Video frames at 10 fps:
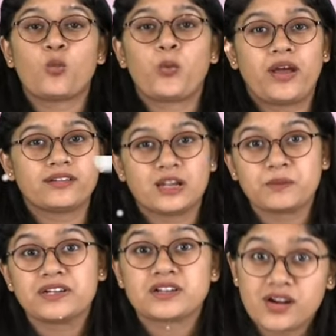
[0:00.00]
where they'll
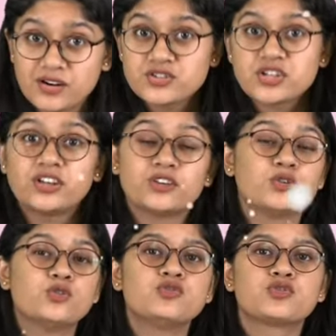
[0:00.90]
be encouraging
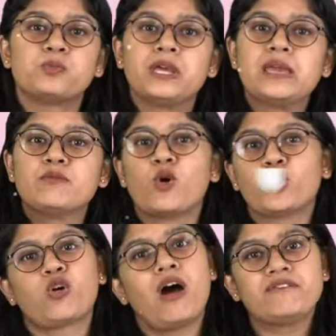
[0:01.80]
you to be more
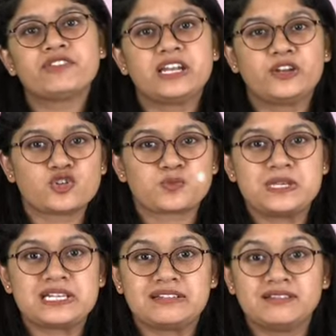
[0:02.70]
confident in your
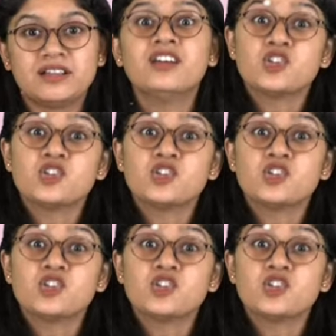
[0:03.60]
speaking,